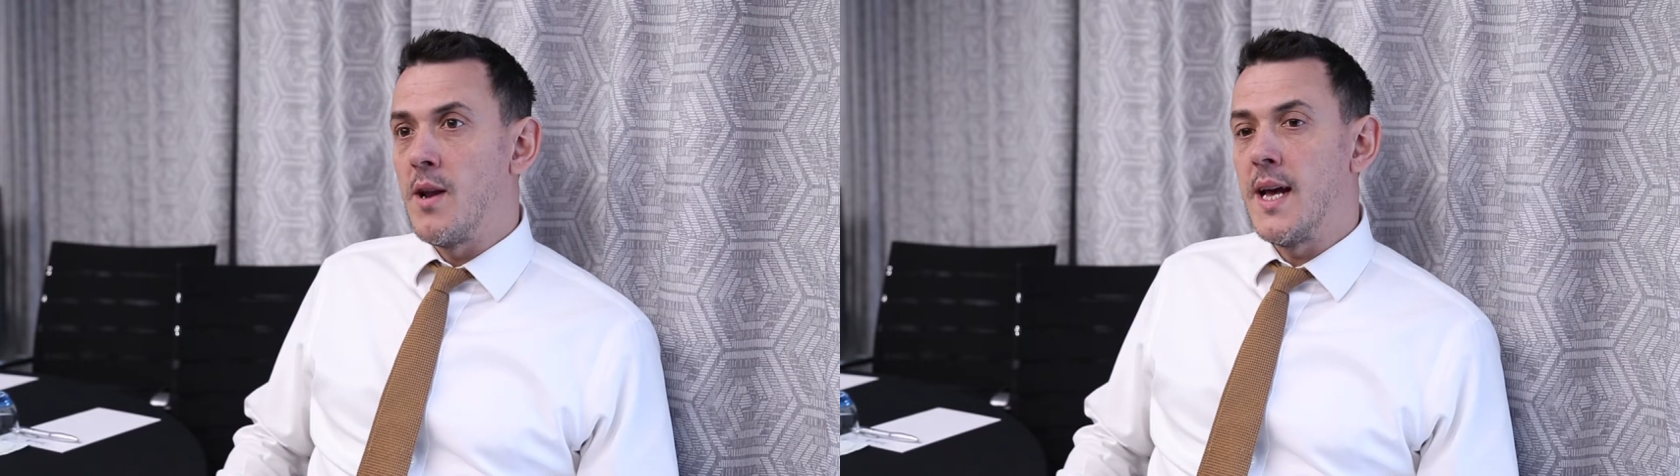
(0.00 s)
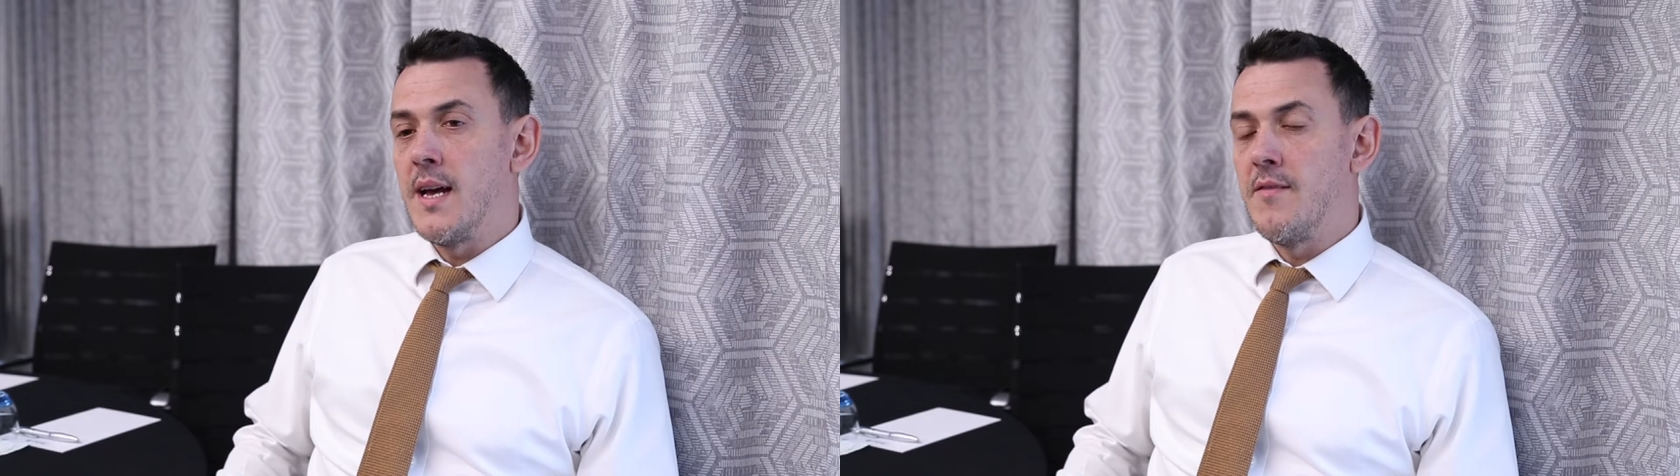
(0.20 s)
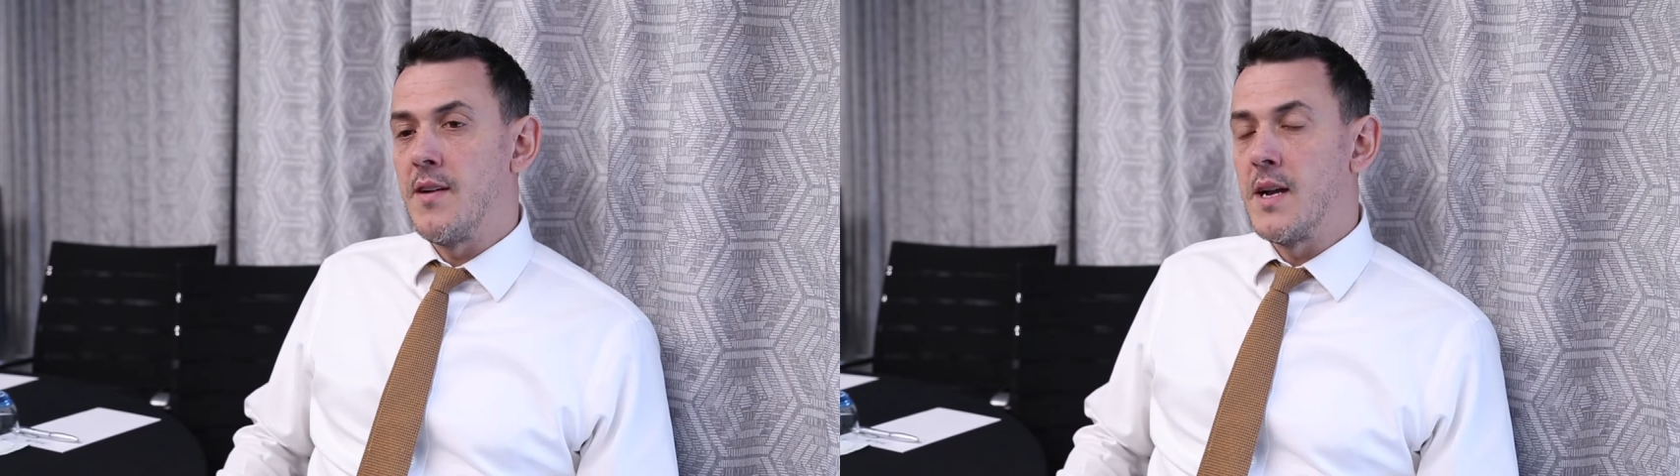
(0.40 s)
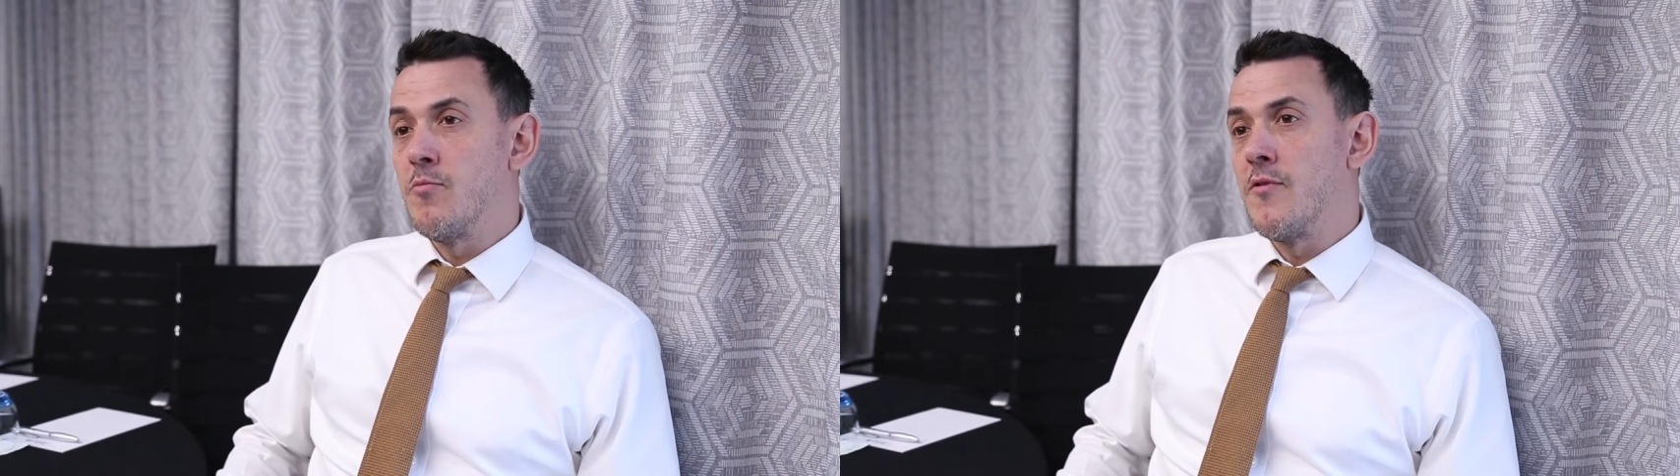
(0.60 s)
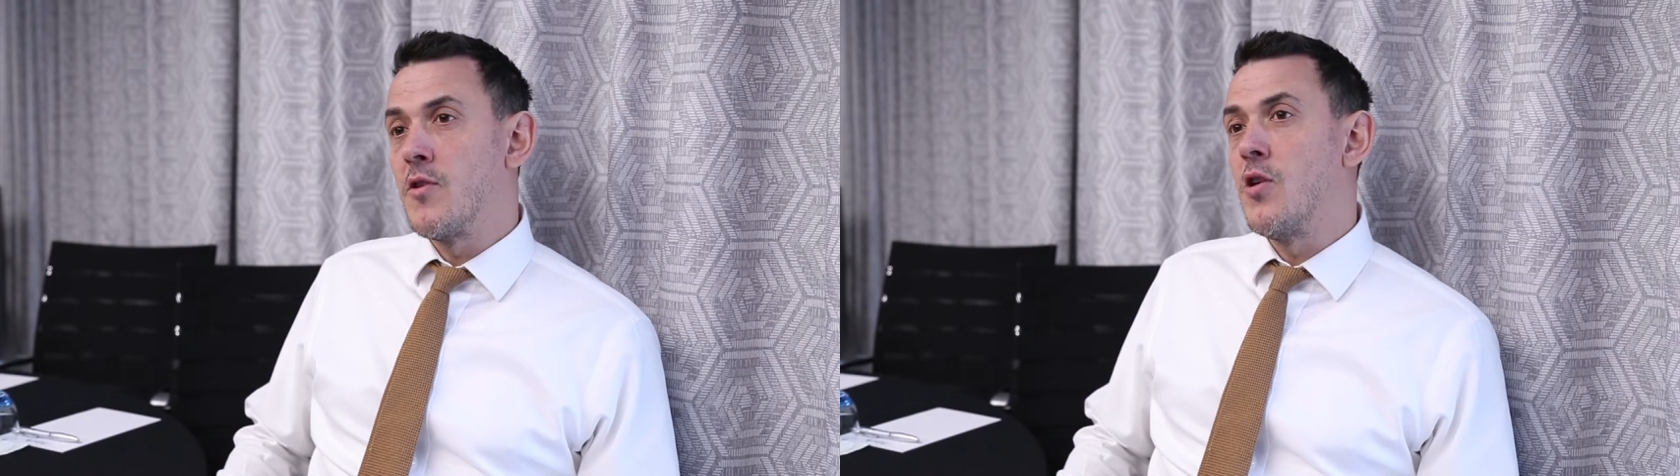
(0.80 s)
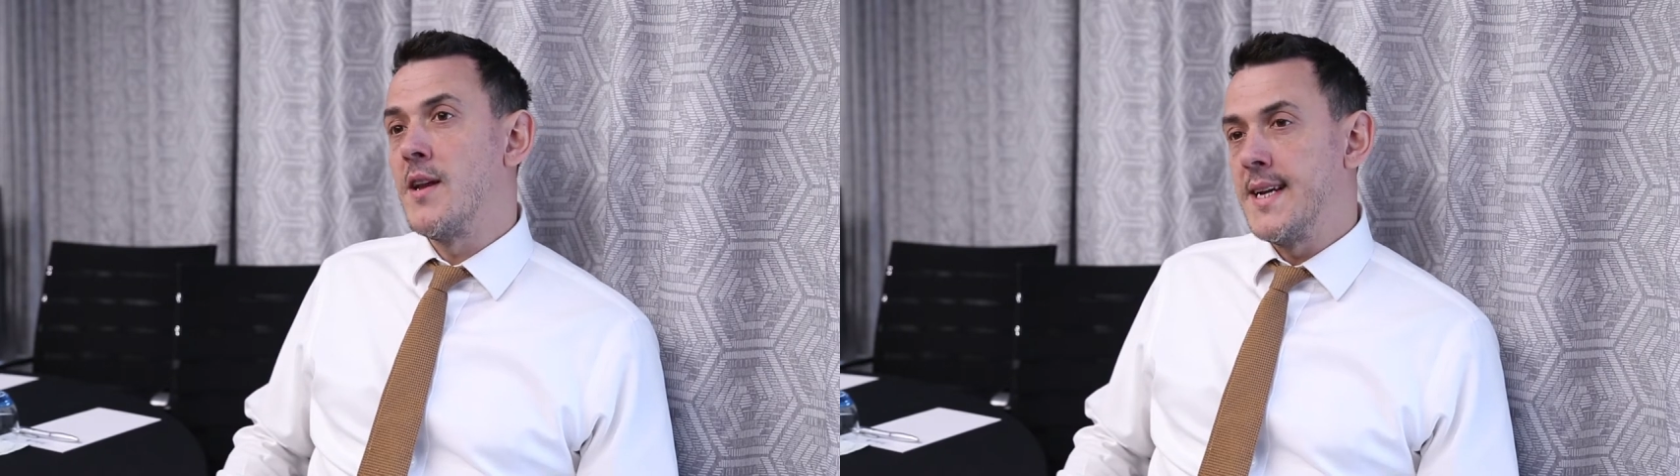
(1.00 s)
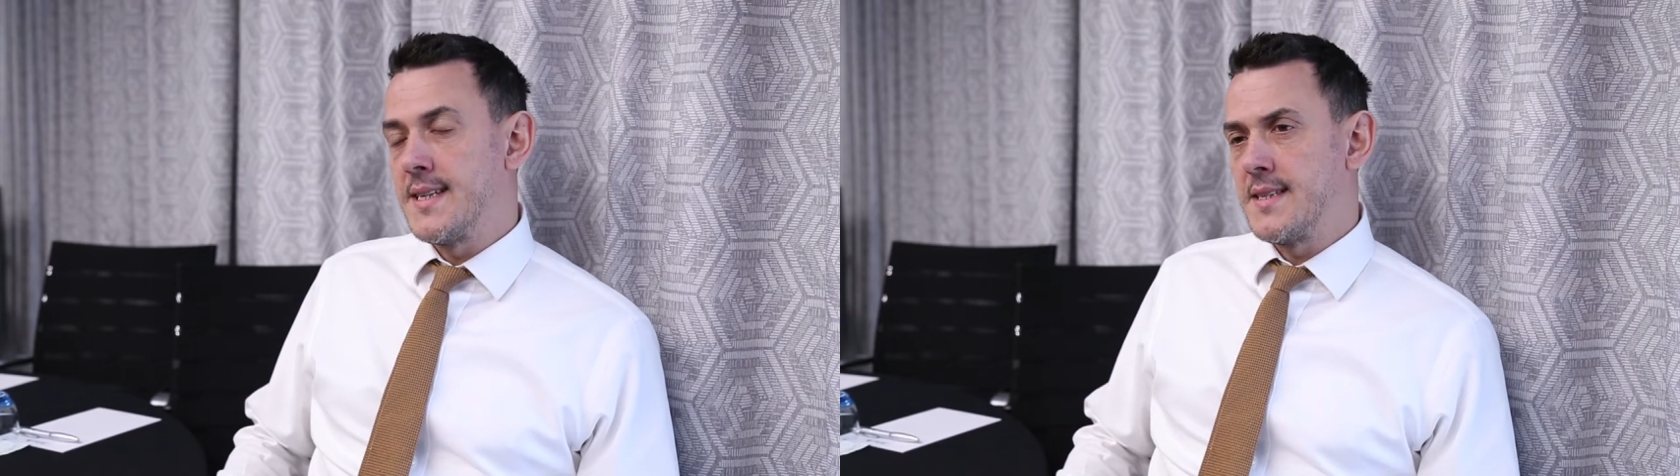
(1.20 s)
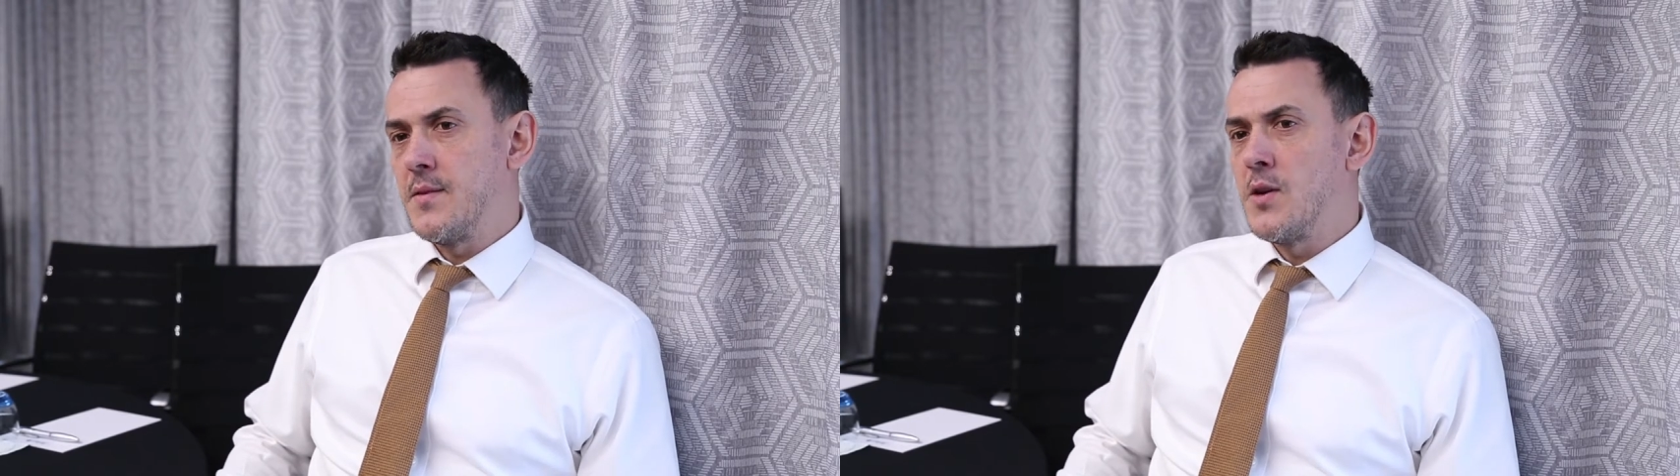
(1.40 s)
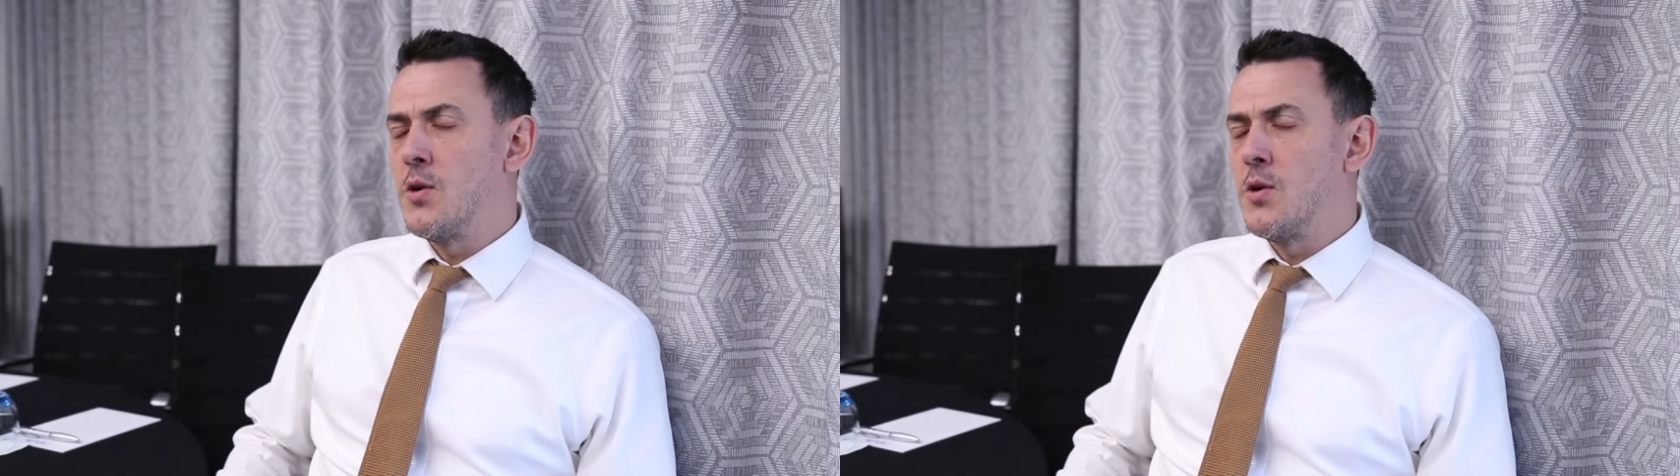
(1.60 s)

have a number of colleagues